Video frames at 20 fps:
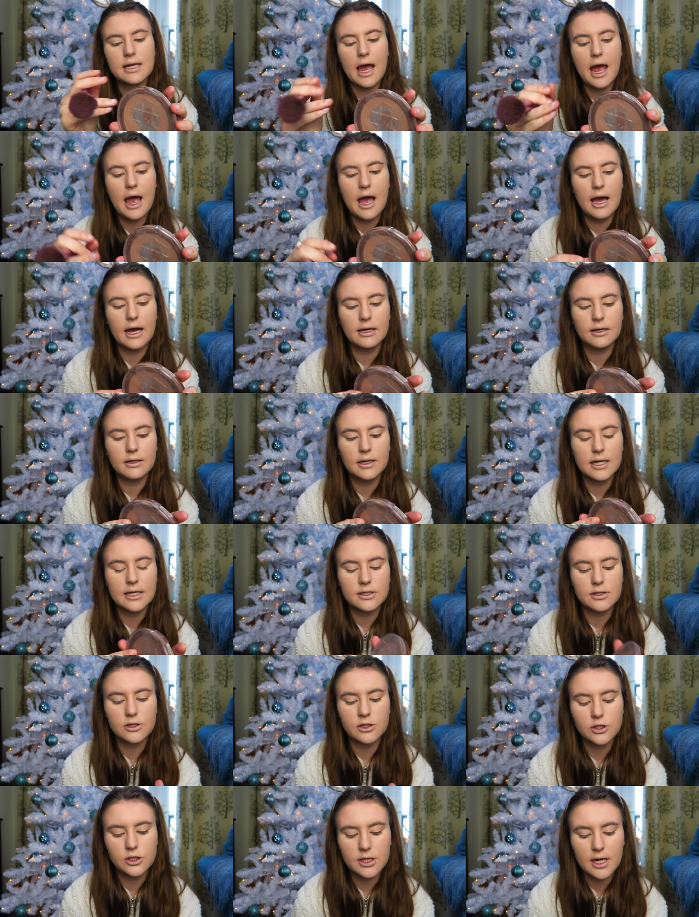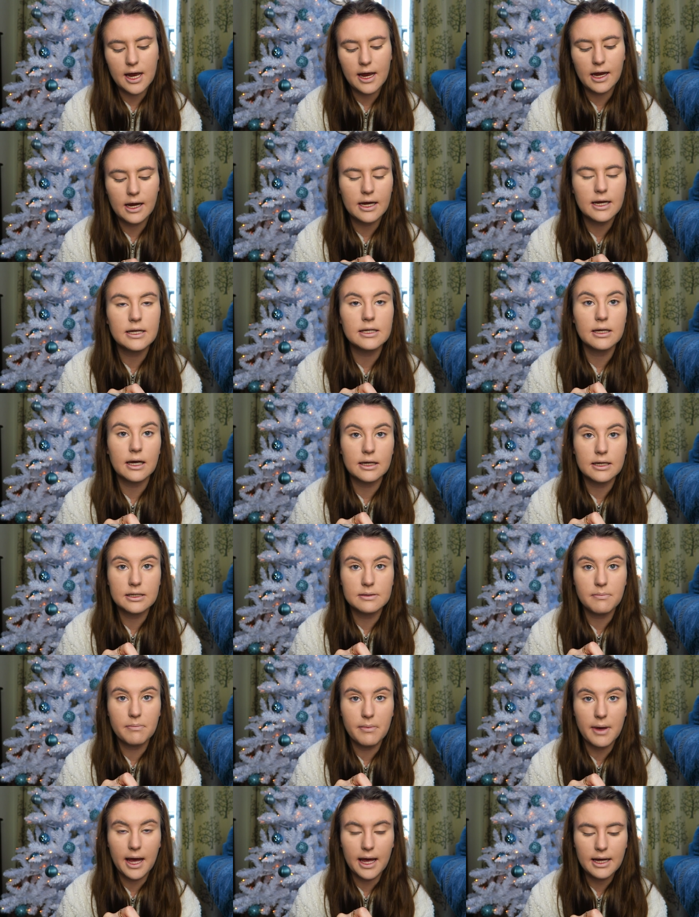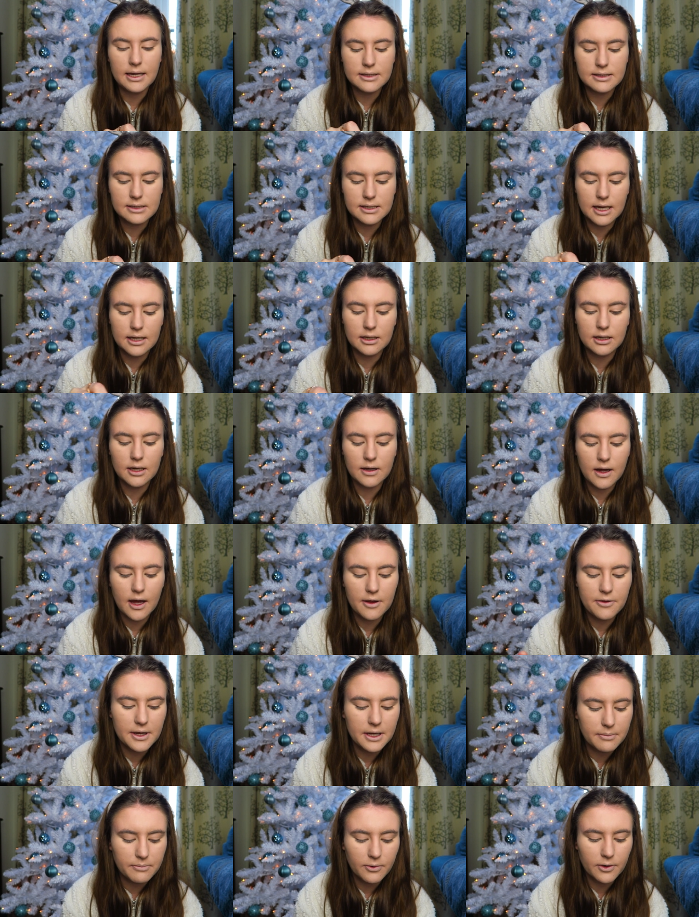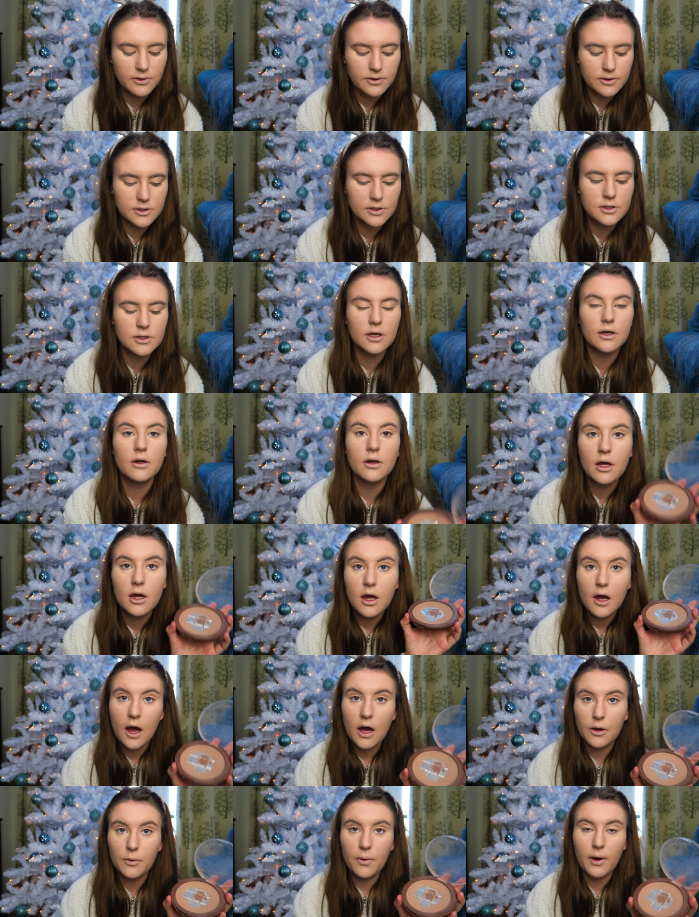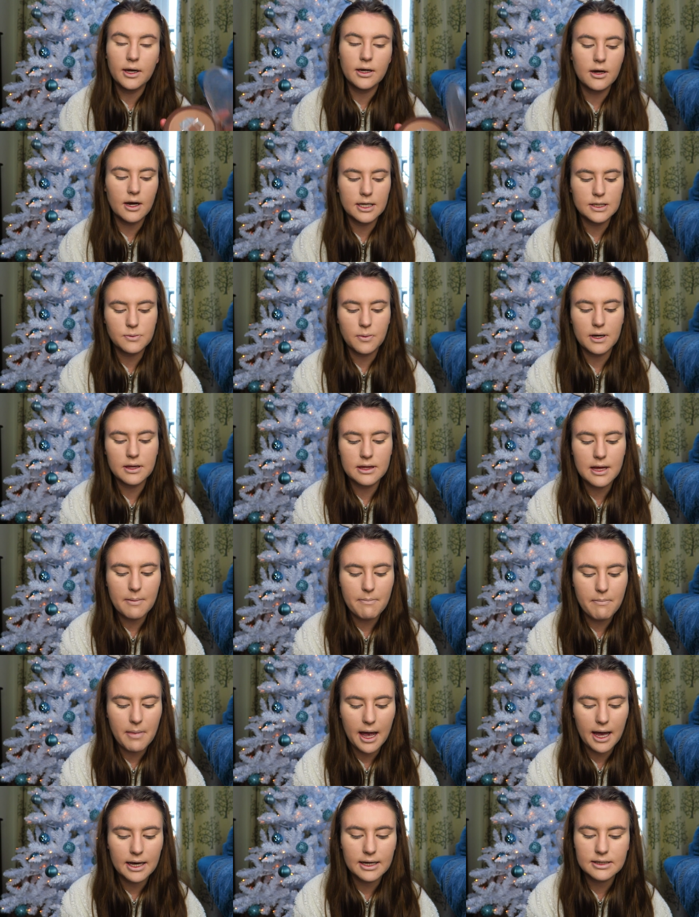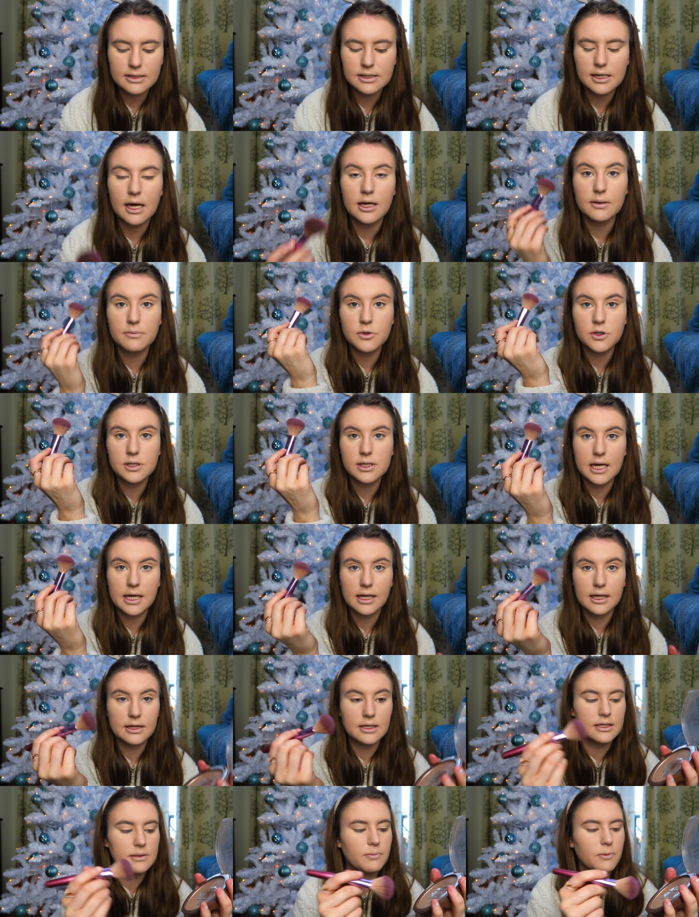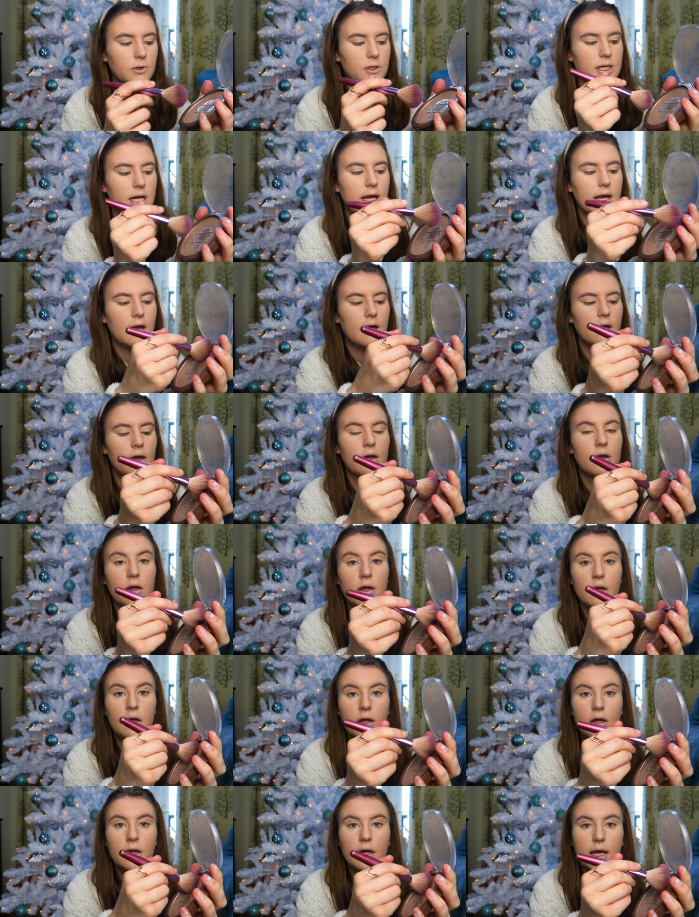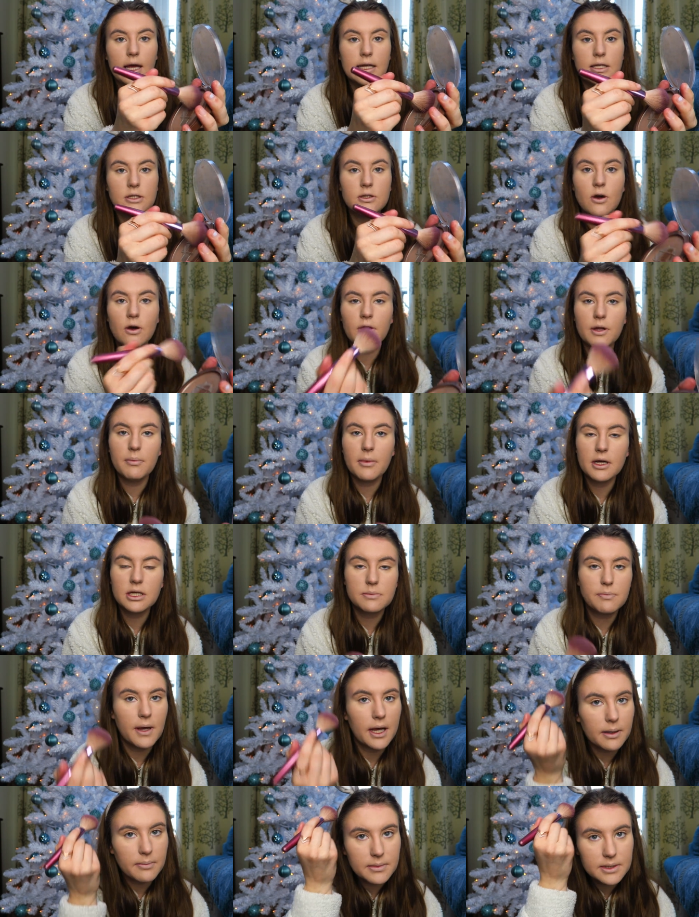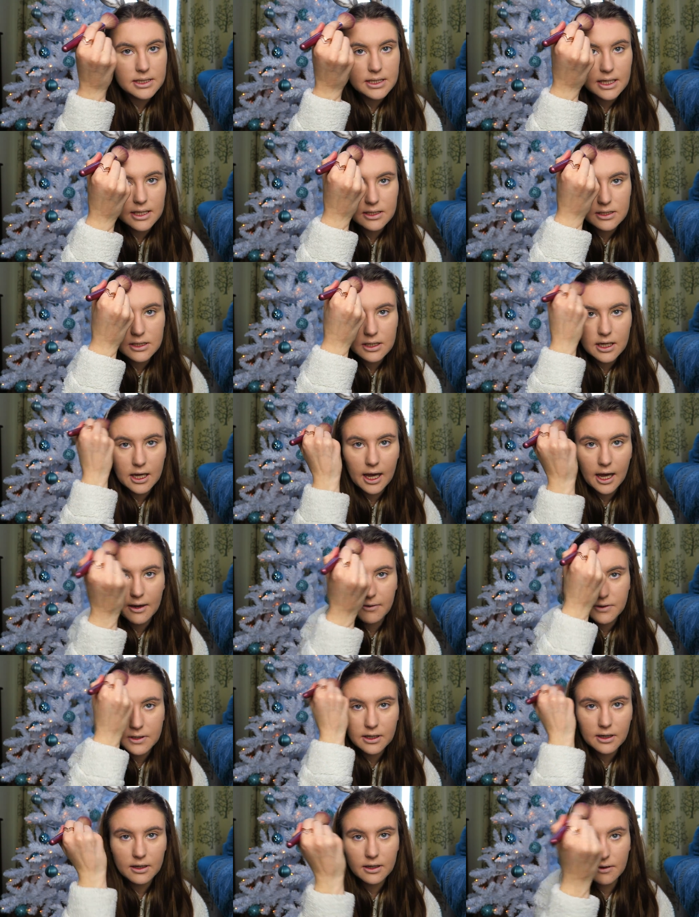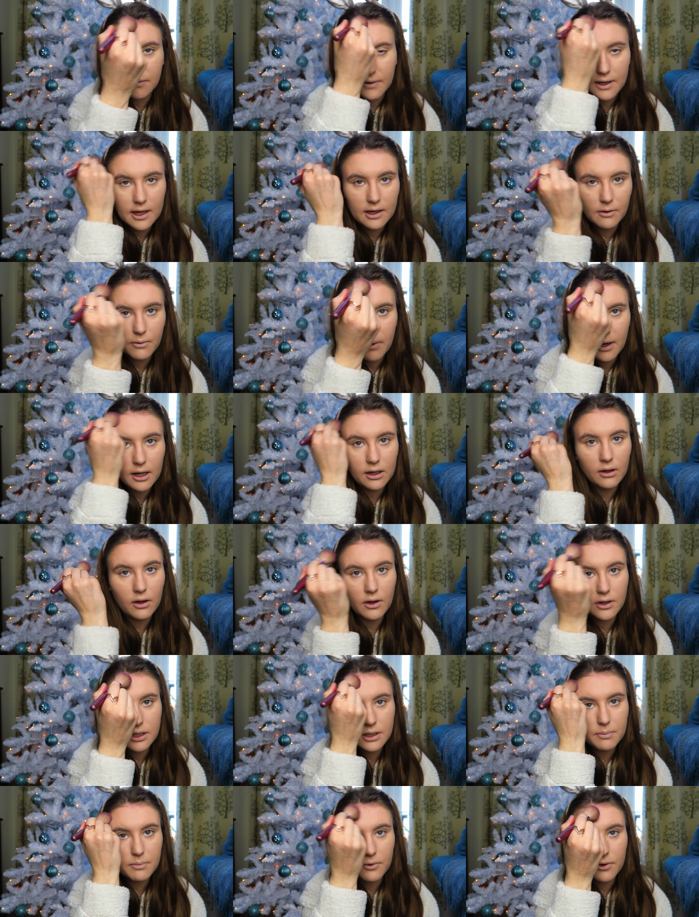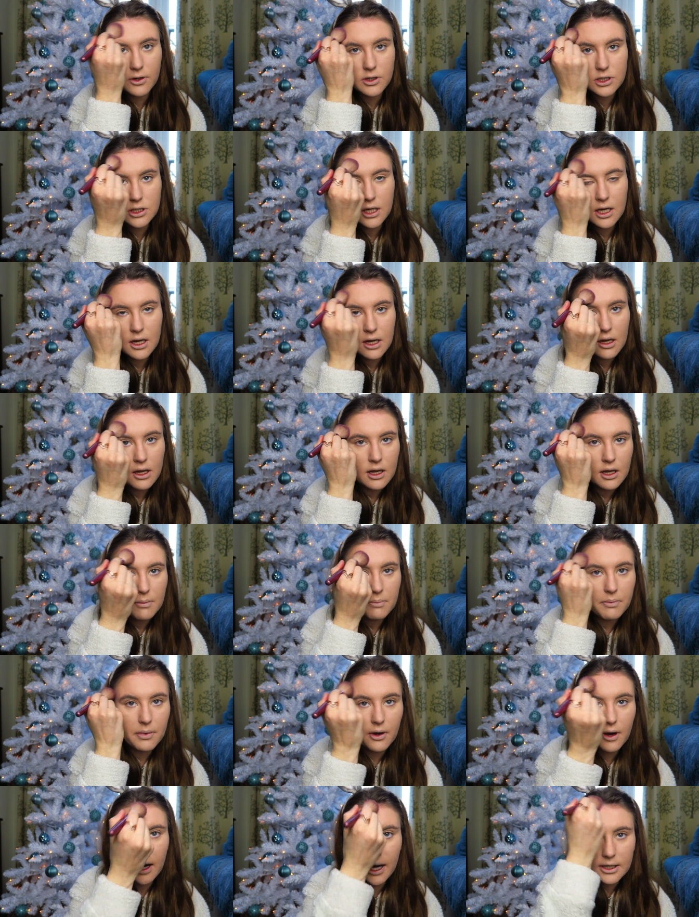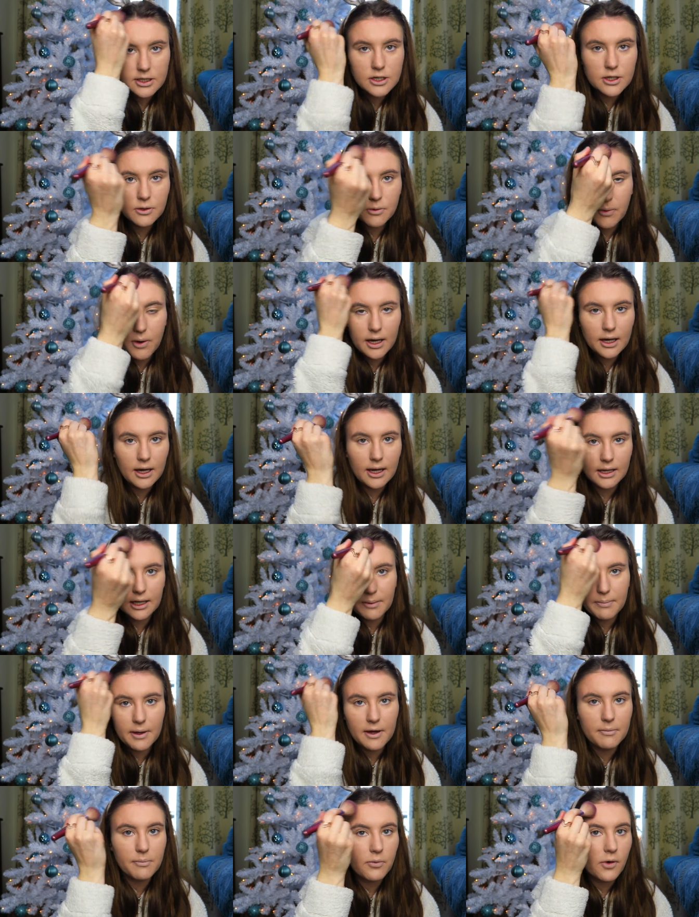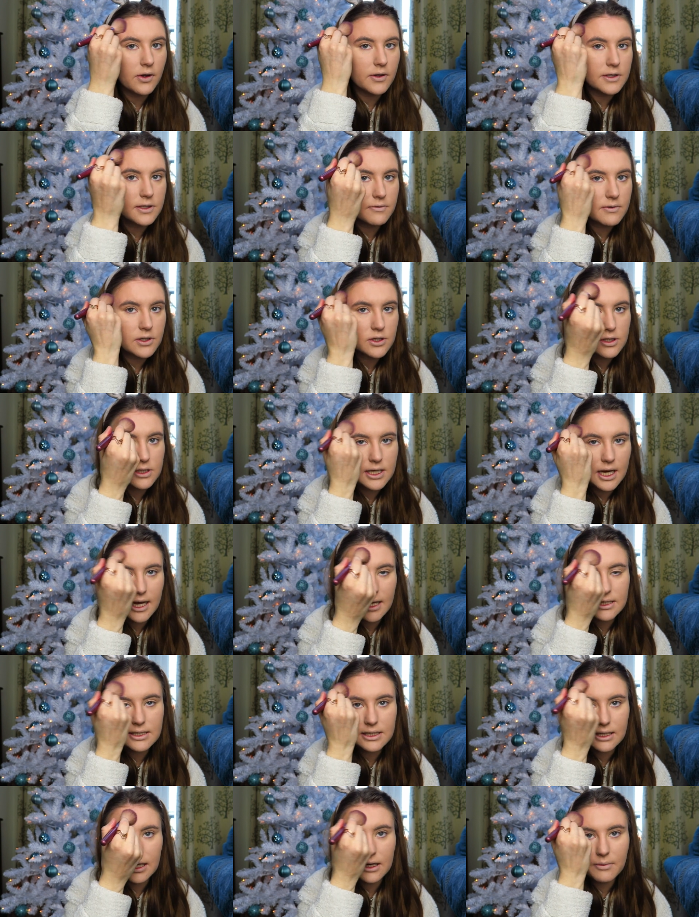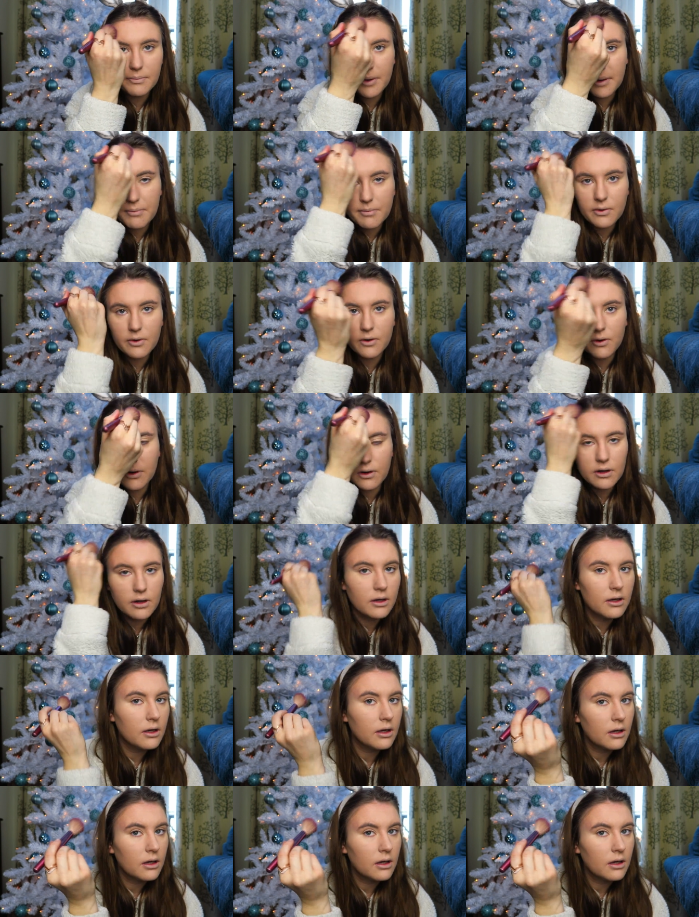Tan is the shade, and it's matte. And I, I think bronzers are quite nice when they're matte. And I'm just taking this brush here. It's not the most pigmented, so you have to kind of get quite a lot on your brush. But I do quite like a bit of bronzer. It just adds a little bit more